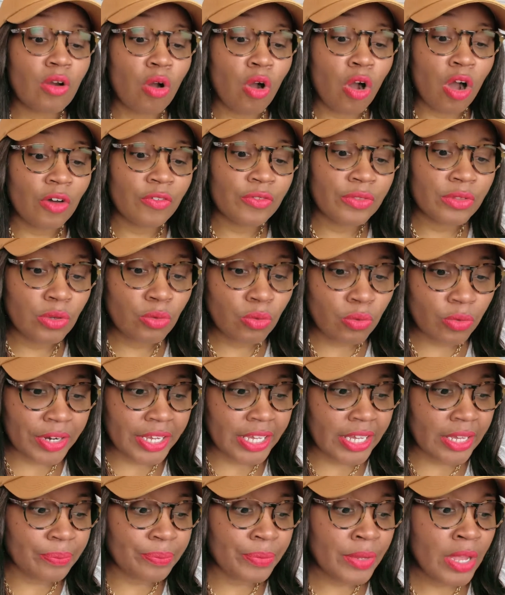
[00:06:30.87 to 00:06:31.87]
off the
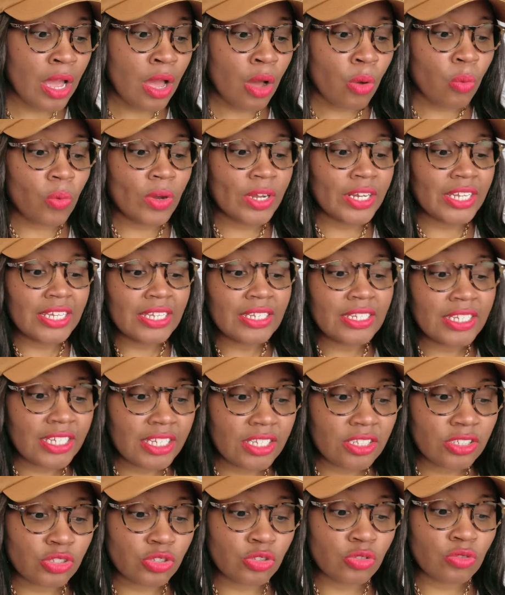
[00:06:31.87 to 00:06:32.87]
ring when he
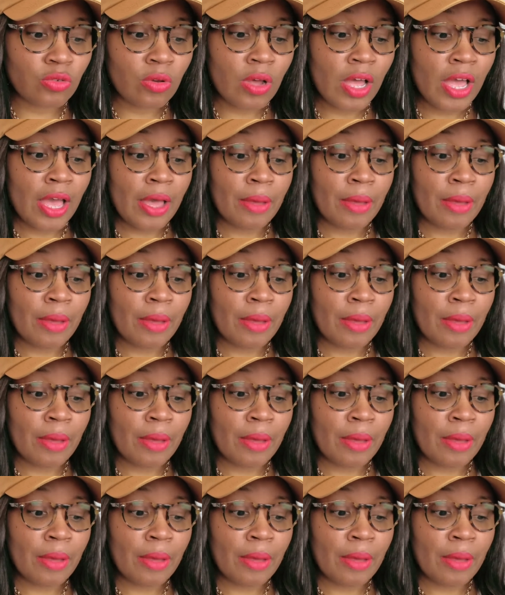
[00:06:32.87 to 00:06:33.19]
needs to.